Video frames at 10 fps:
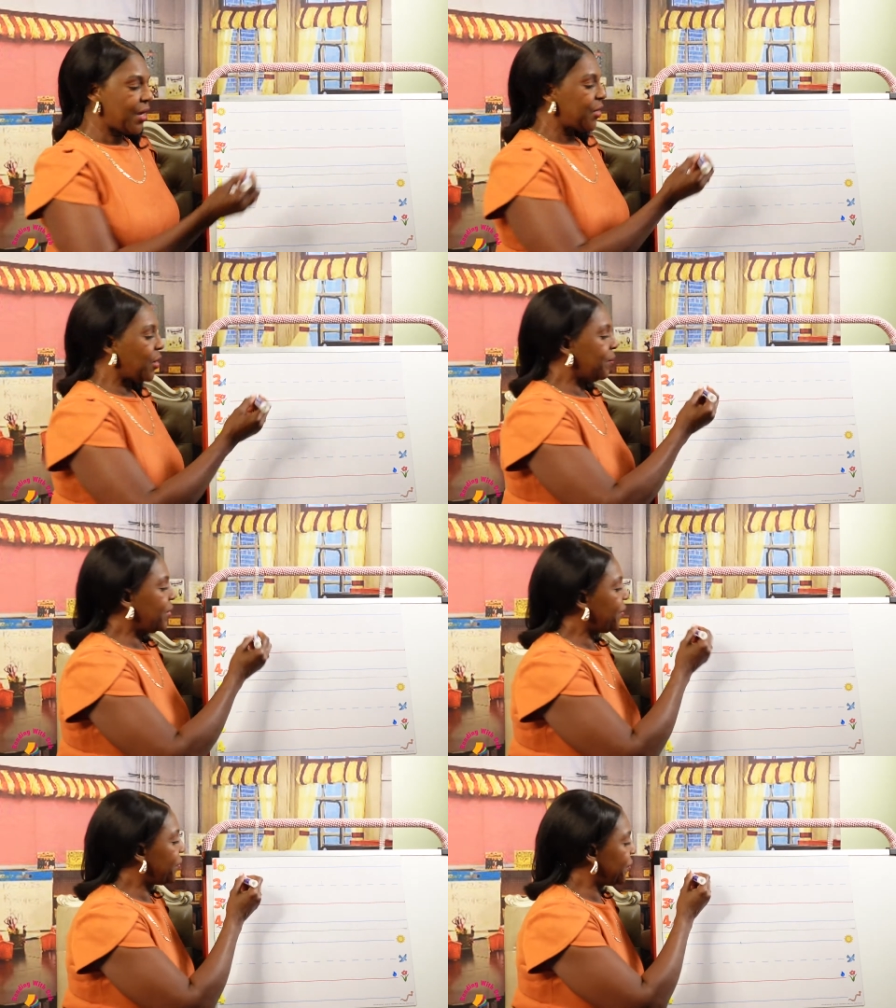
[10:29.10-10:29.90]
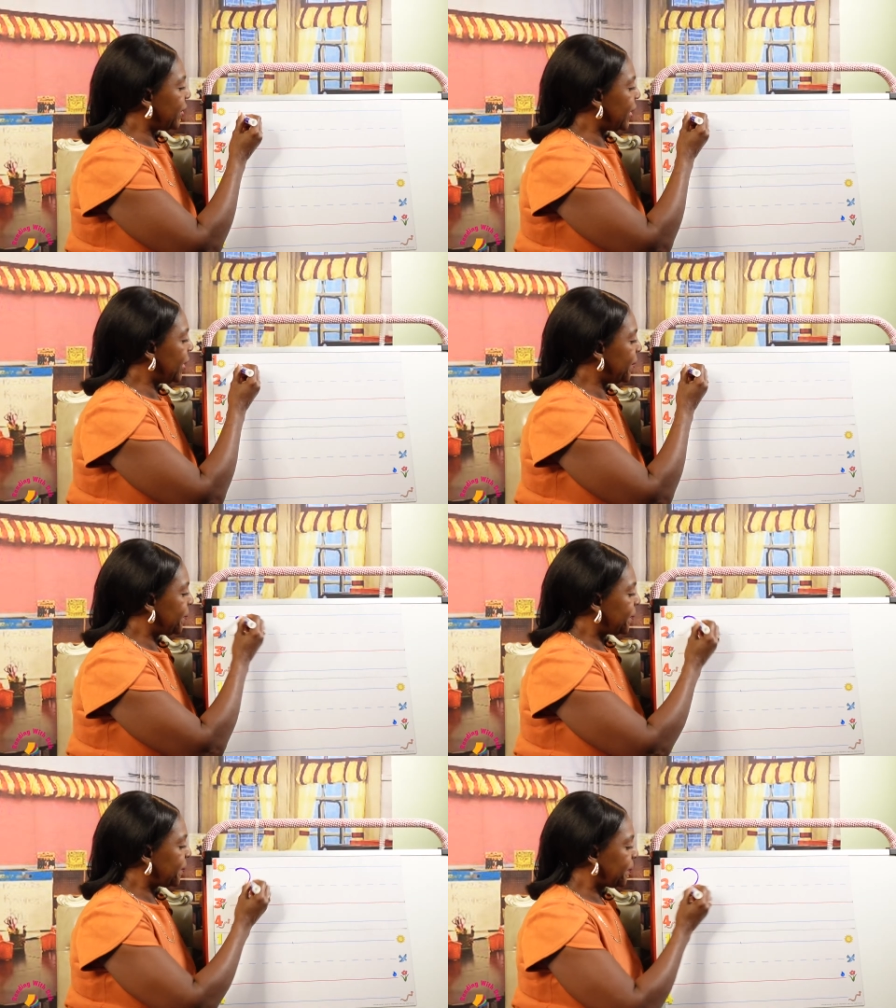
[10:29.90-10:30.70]
Number 3
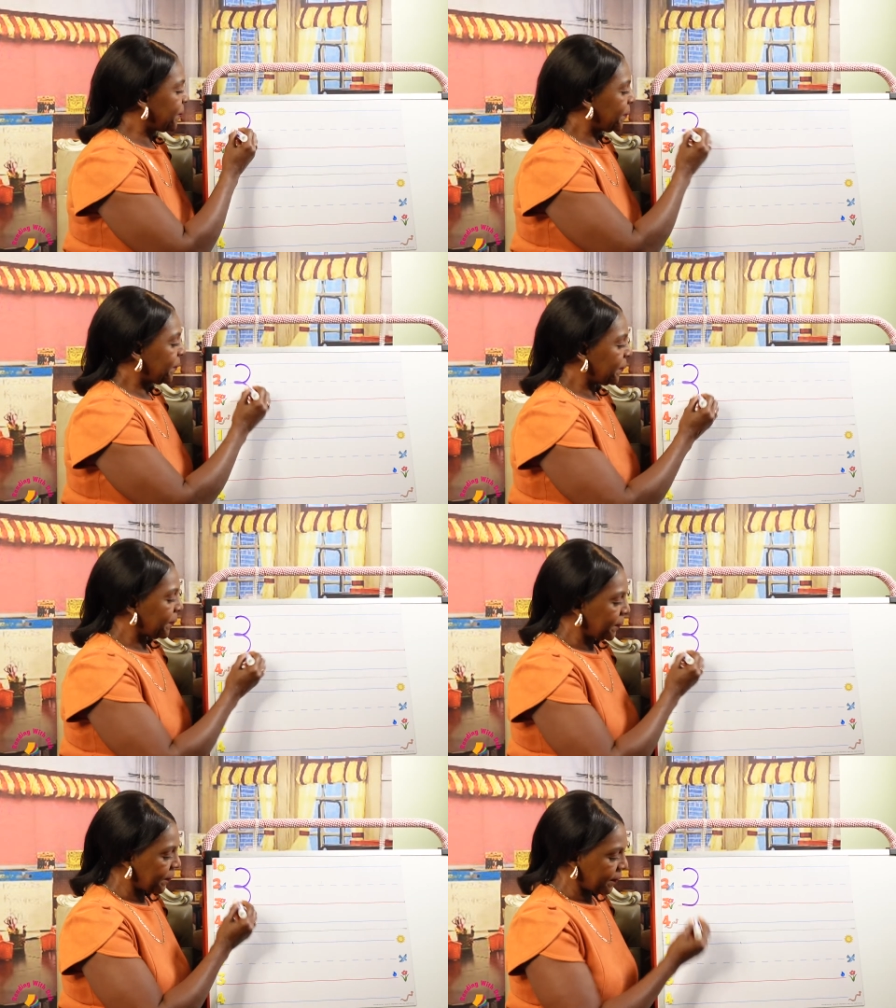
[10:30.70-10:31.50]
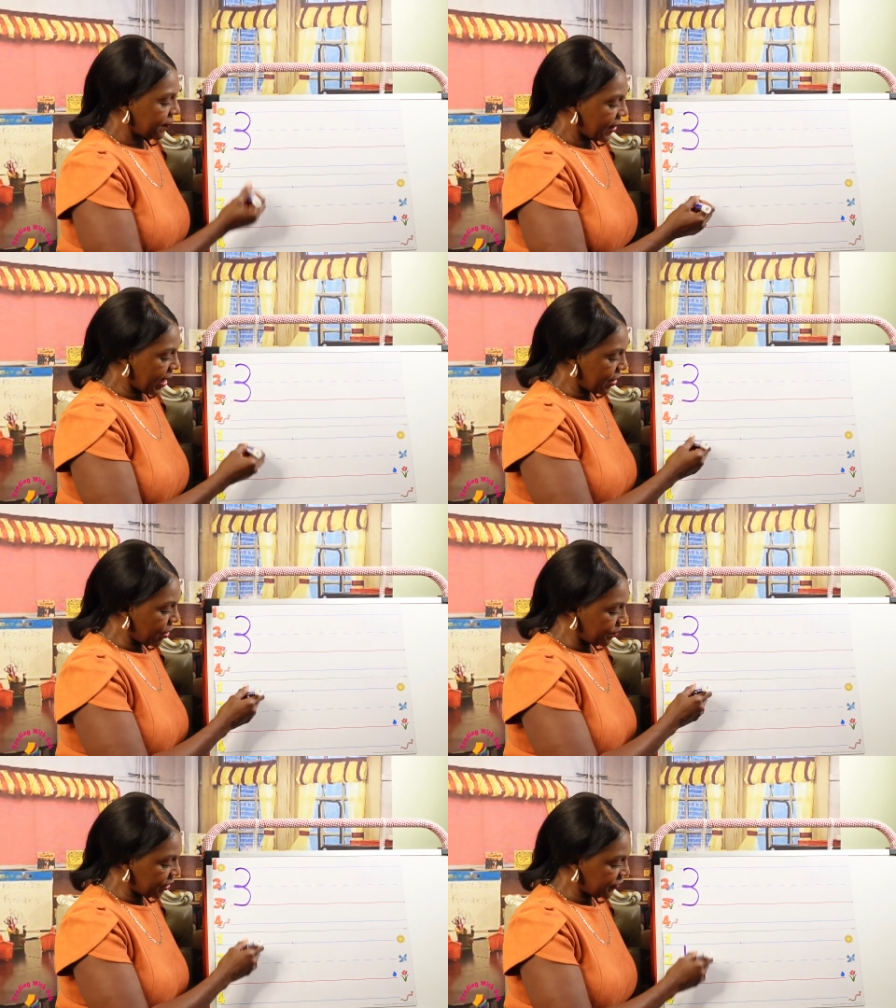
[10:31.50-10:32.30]
and
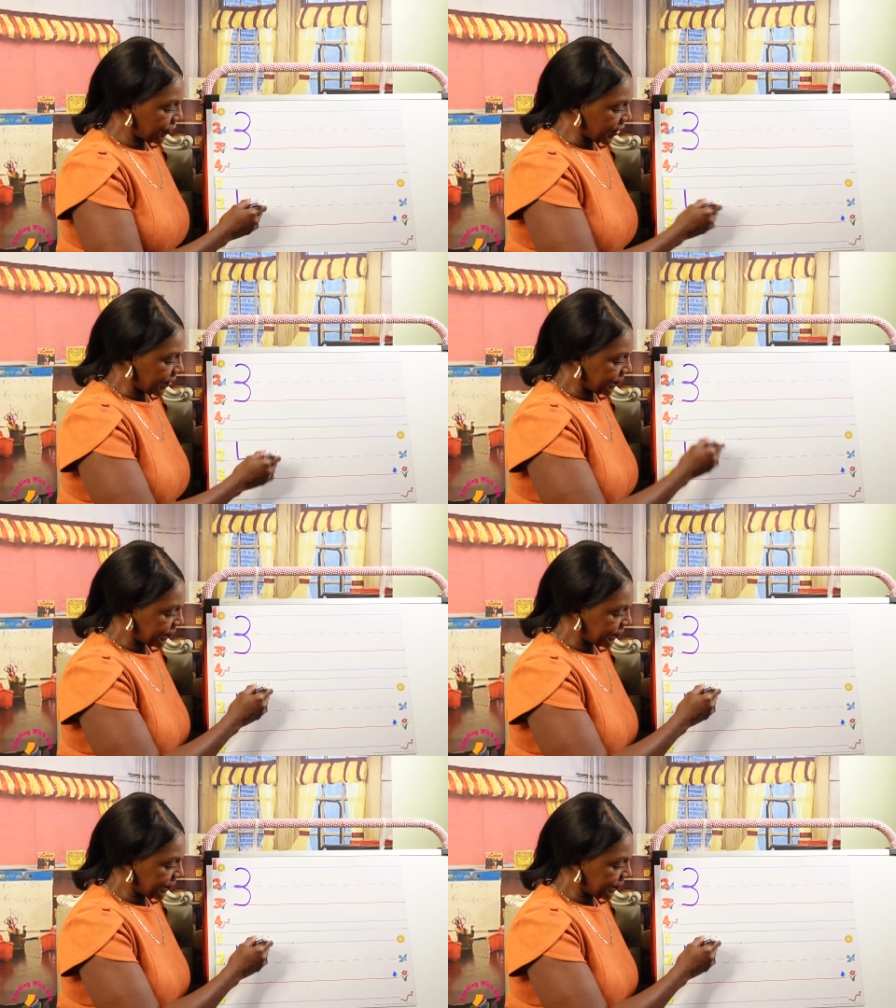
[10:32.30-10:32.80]
numbers 4.